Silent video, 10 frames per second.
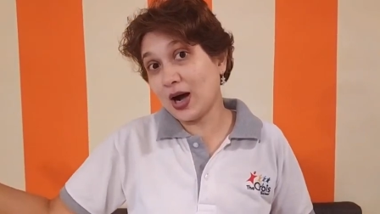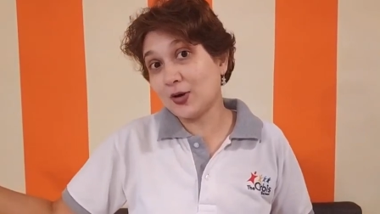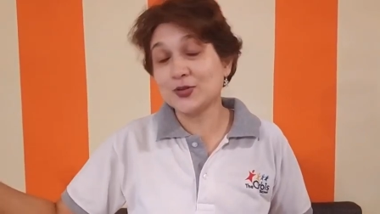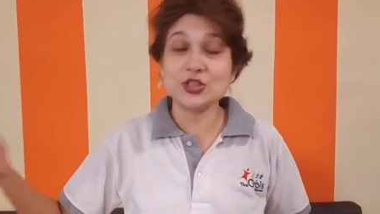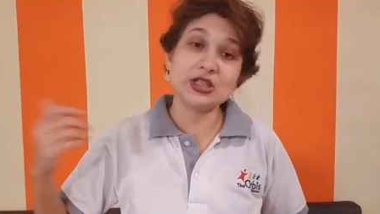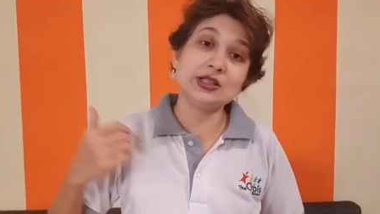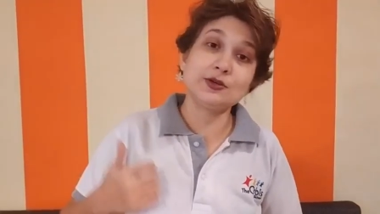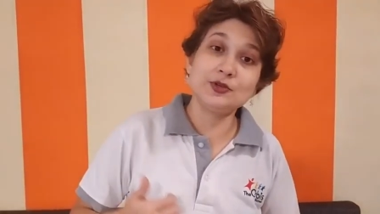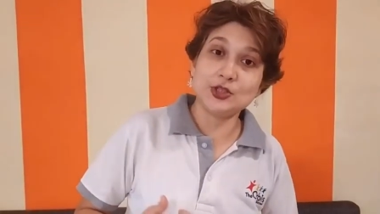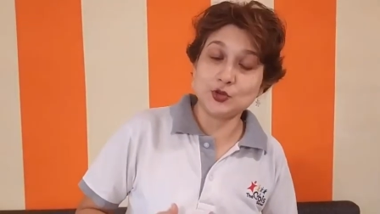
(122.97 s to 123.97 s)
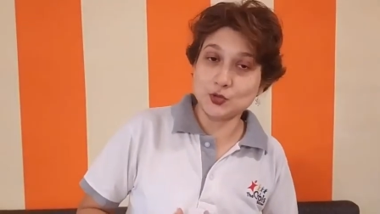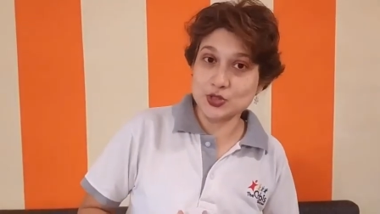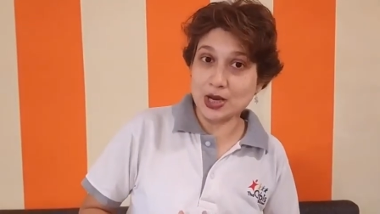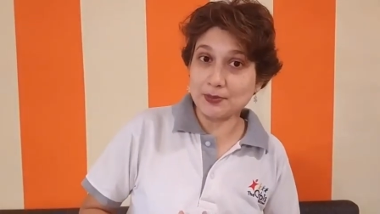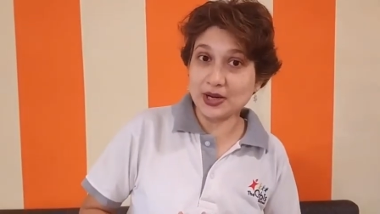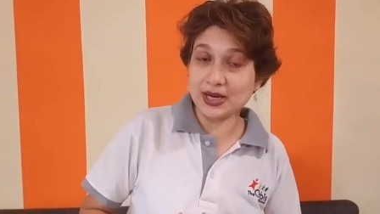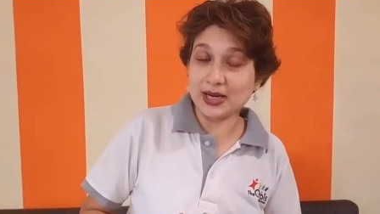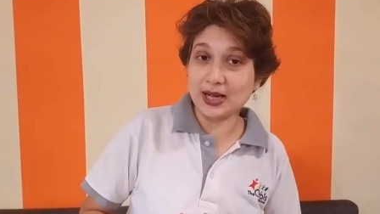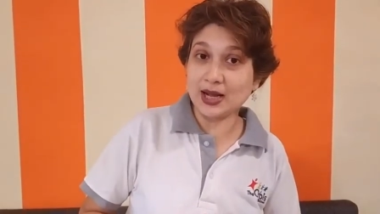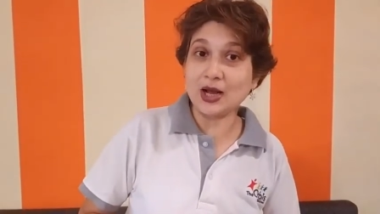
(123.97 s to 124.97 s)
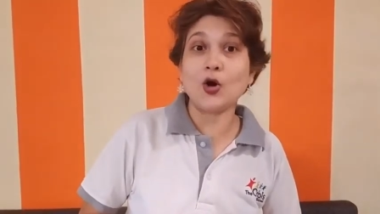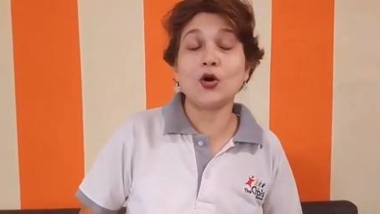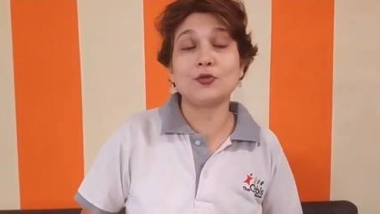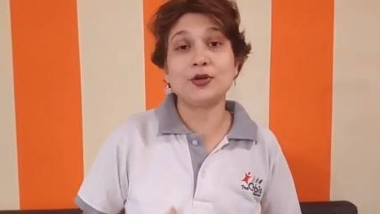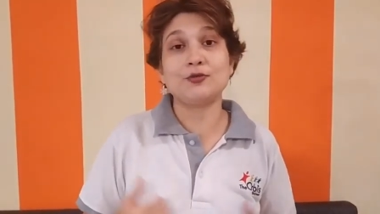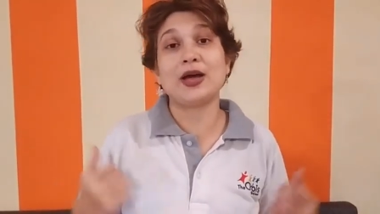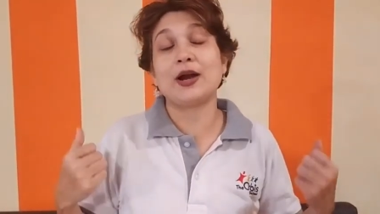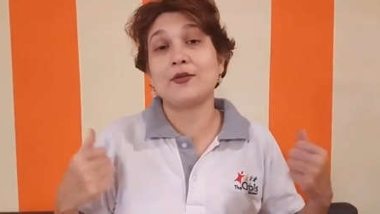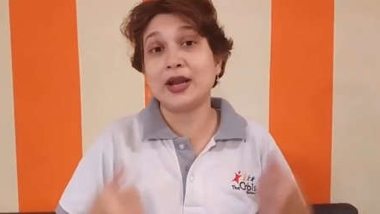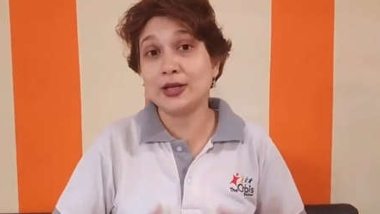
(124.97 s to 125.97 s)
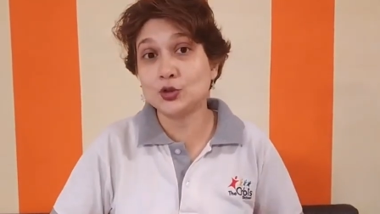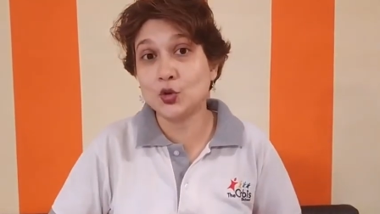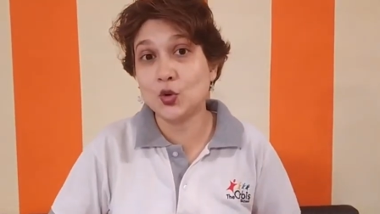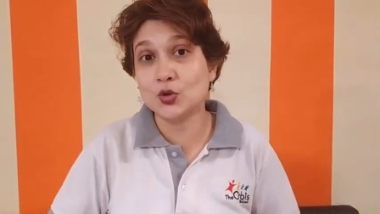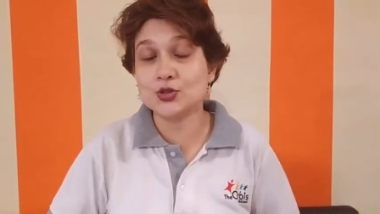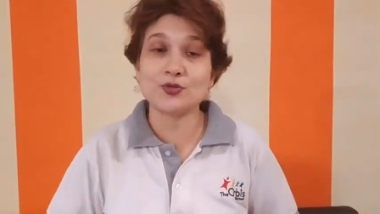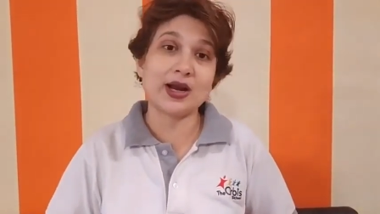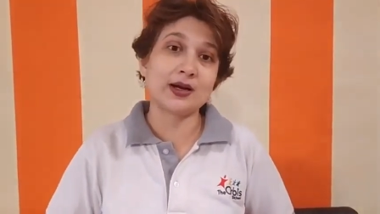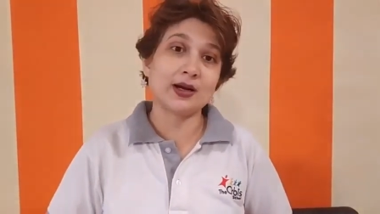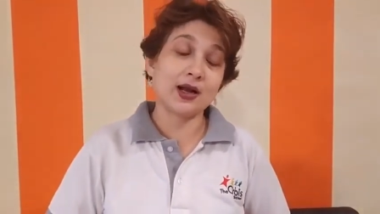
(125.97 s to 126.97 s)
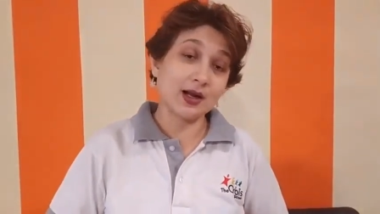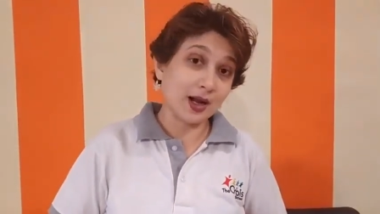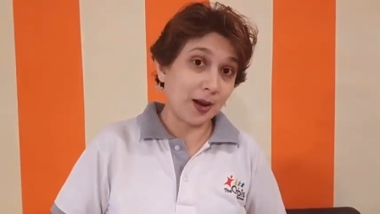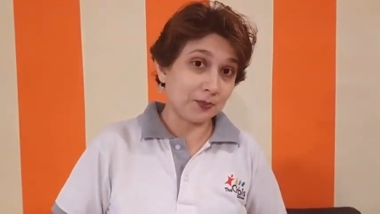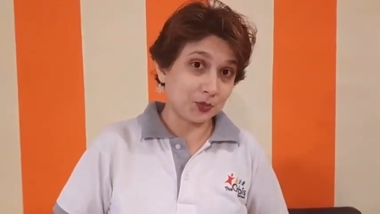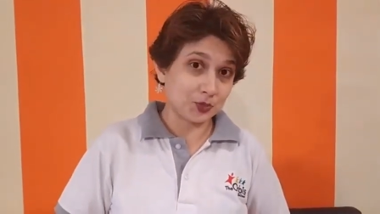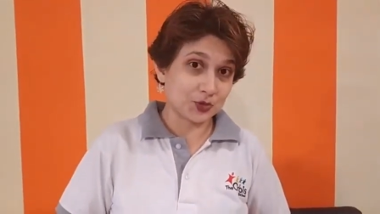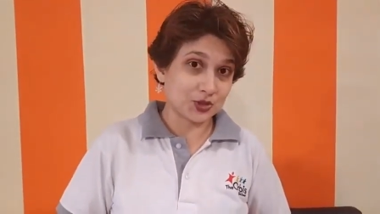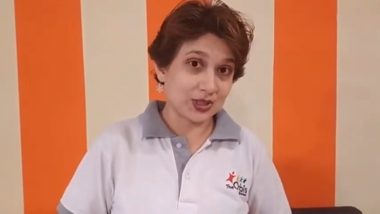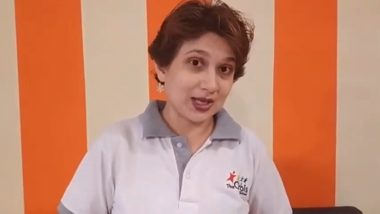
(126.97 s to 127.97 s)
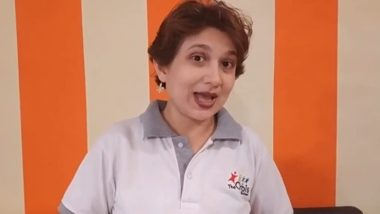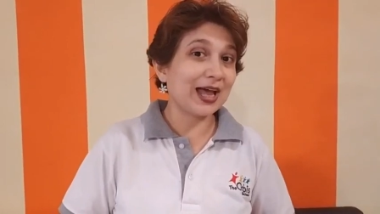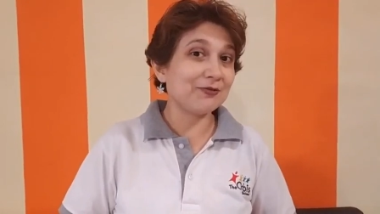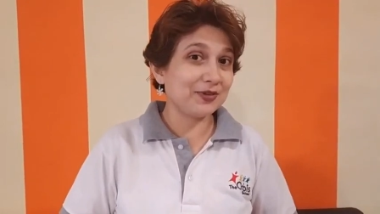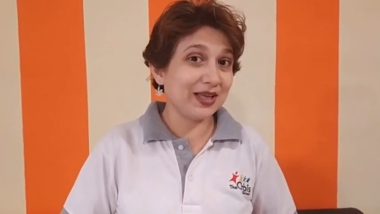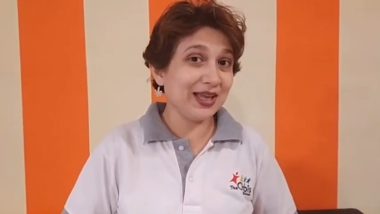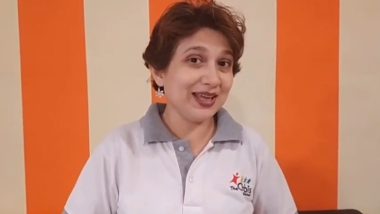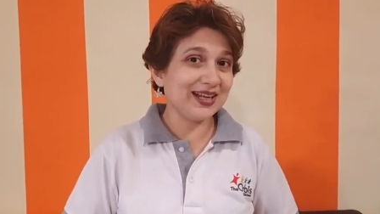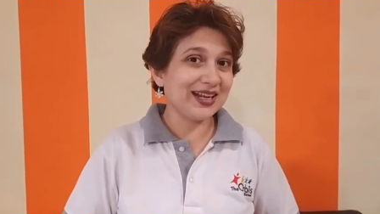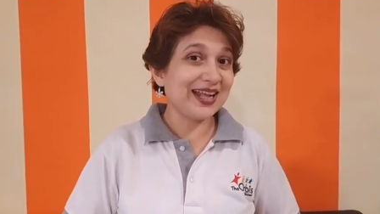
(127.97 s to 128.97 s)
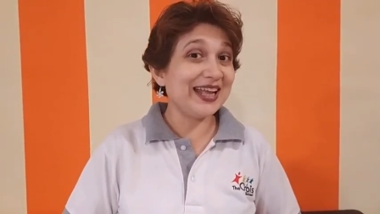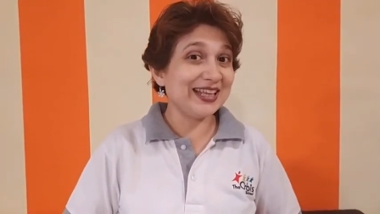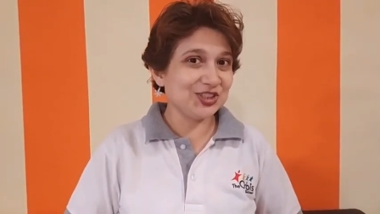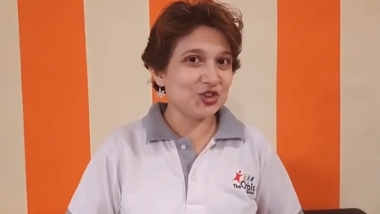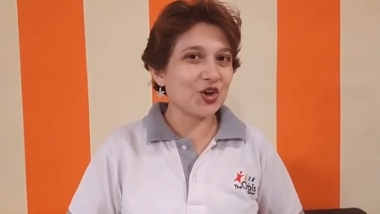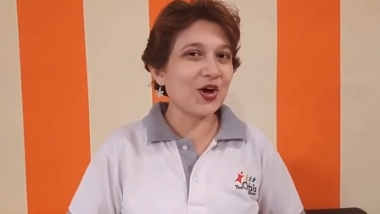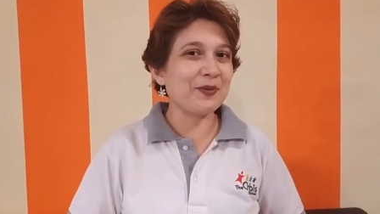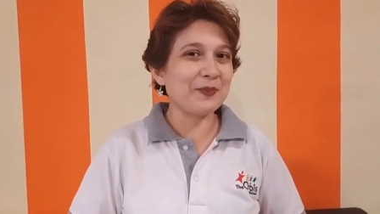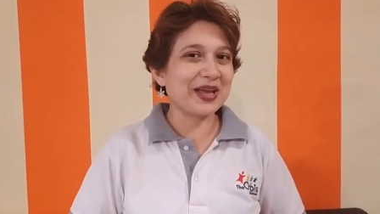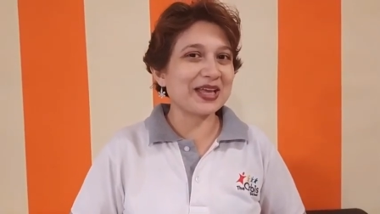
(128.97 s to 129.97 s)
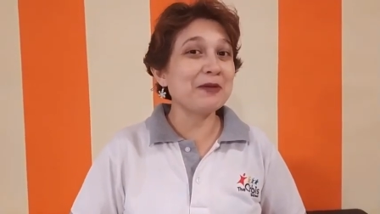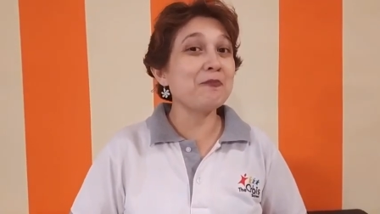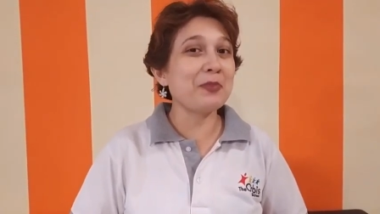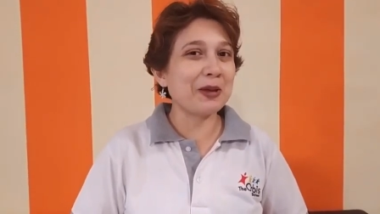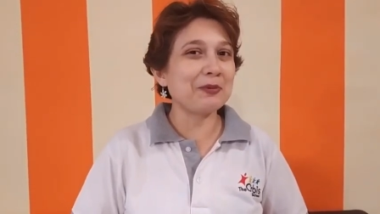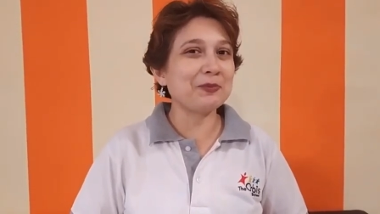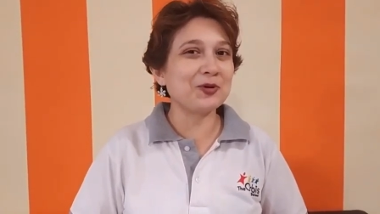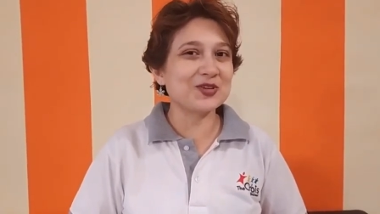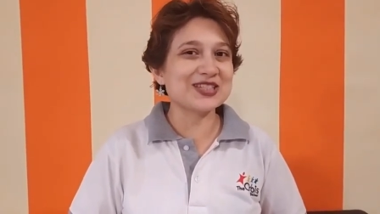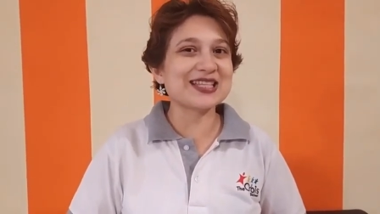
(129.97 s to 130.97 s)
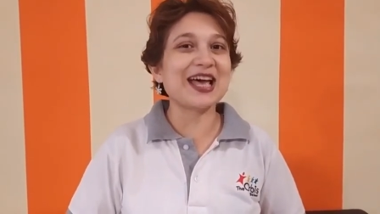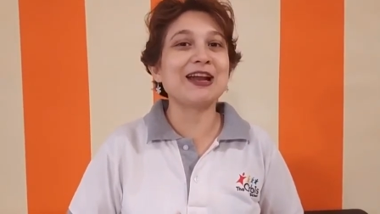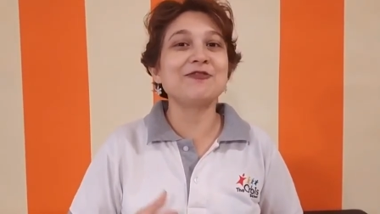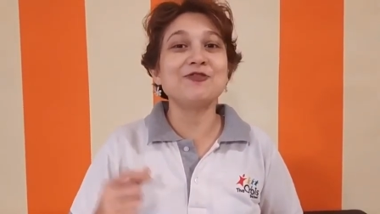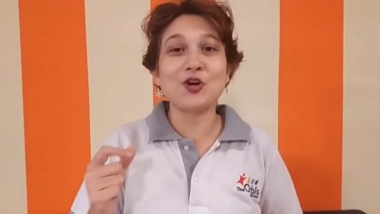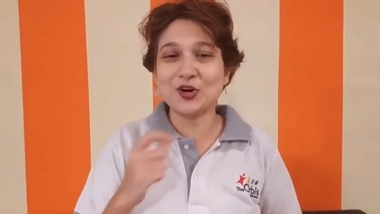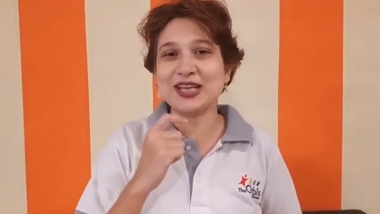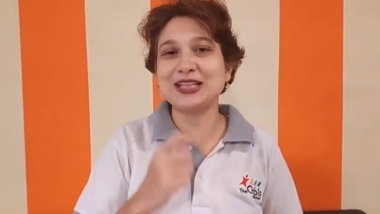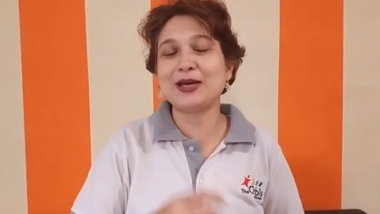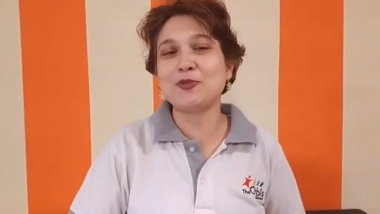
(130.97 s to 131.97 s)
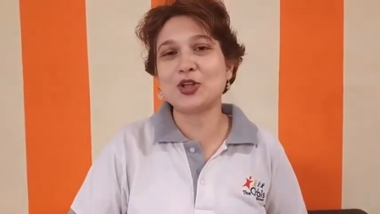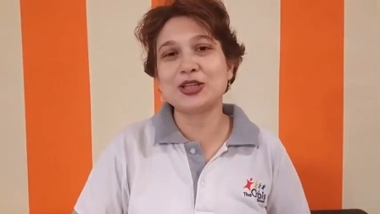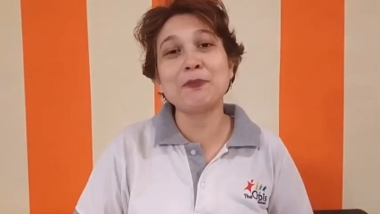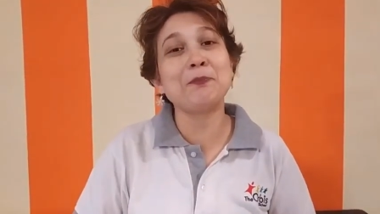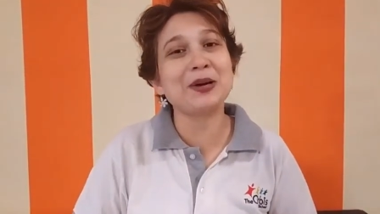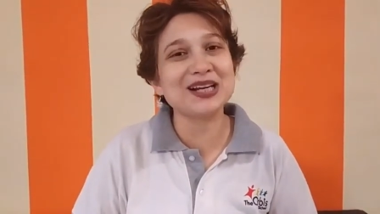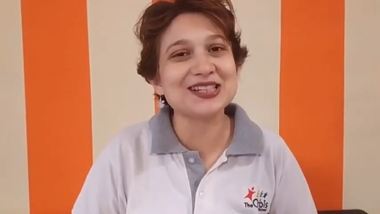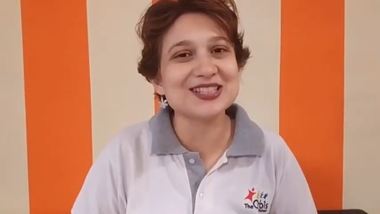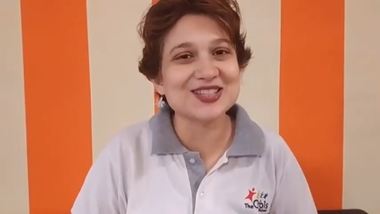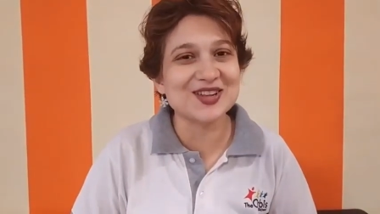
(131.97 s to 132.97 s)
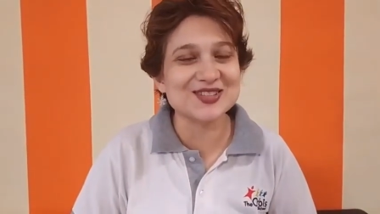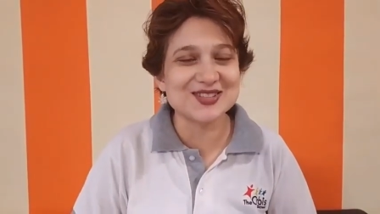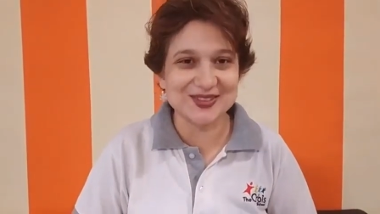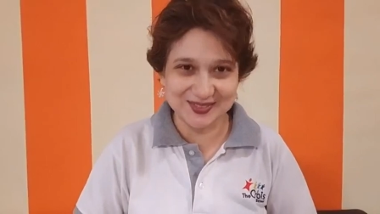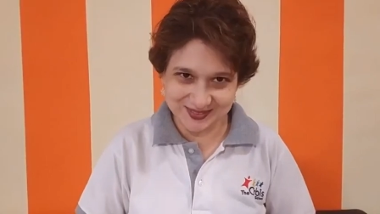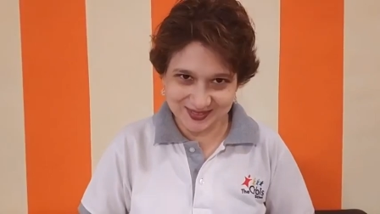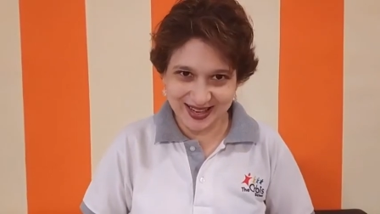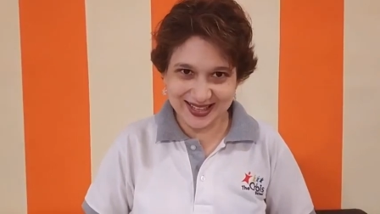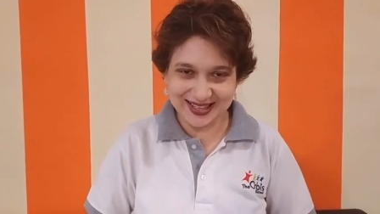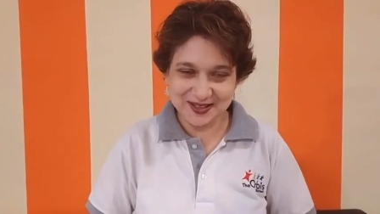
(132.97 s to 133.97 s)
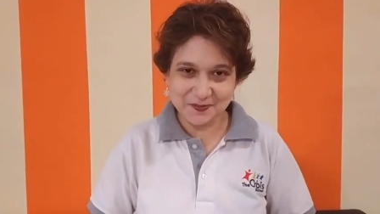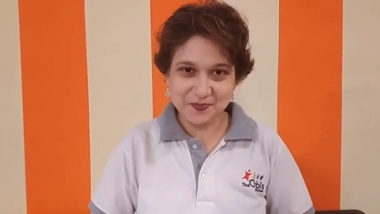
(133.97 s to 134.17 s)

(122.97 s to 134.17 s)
out either we use umbrella or we wear raincoat, wear gumboot and we enjoy making paper boats and floating them on the puddles also, right?